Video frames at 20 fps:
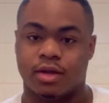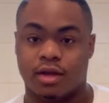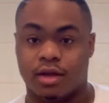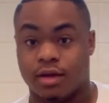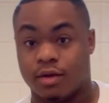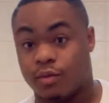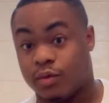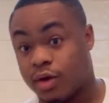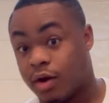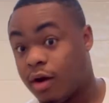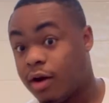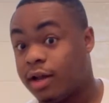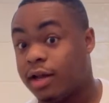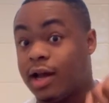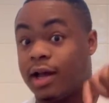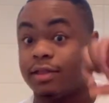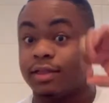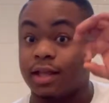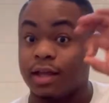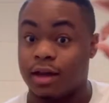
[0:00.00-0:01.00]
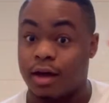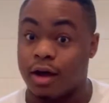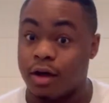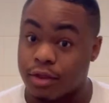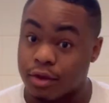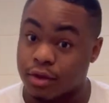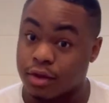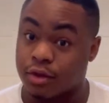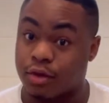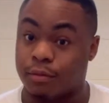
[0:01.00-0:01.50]
We already got that
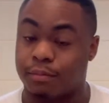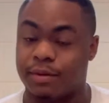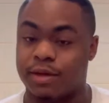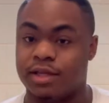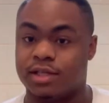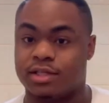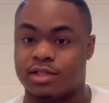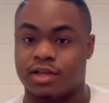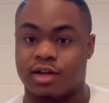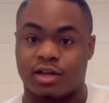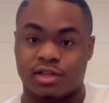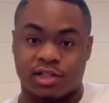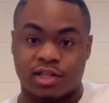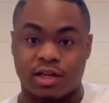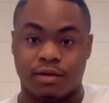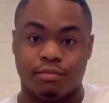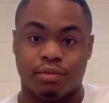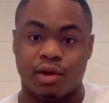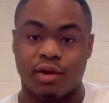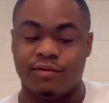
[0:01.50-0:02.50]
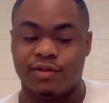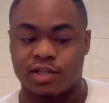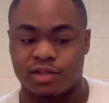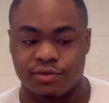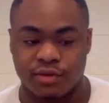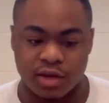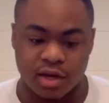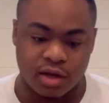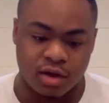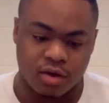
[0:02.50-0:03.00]
other little piece, as y'all seen in the previous
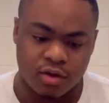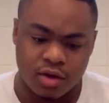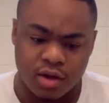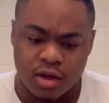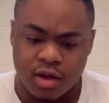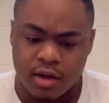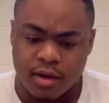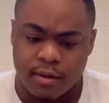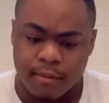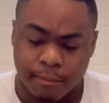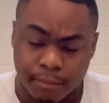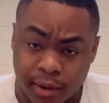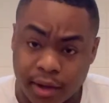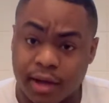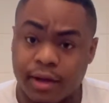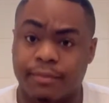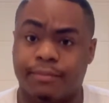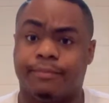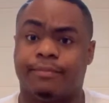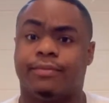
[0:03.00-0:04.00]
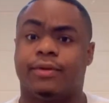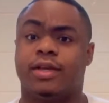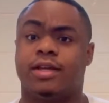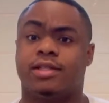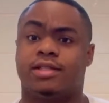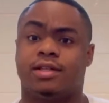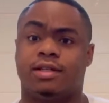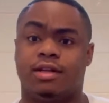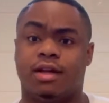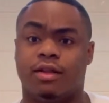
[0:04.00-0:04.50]
video, but
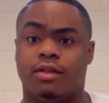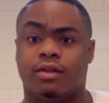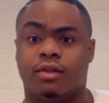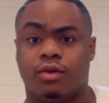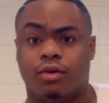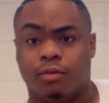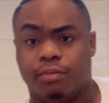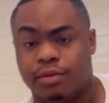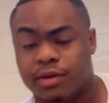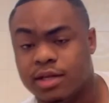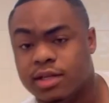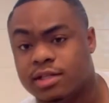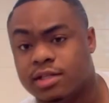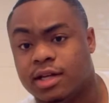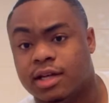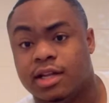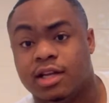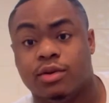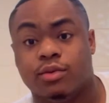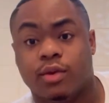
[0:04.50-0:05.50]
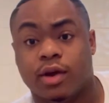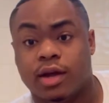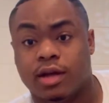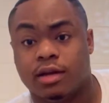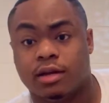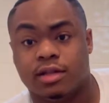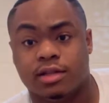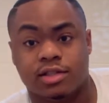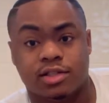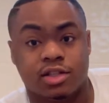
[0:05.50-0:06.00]
it's another little piece that he ran
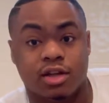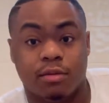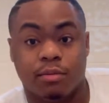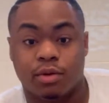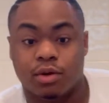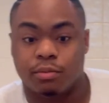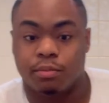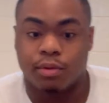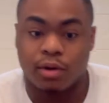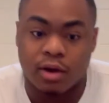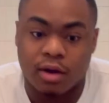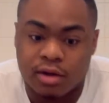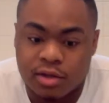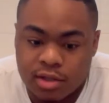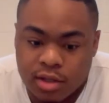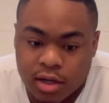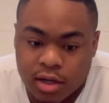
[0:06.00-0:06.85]
and stumbled across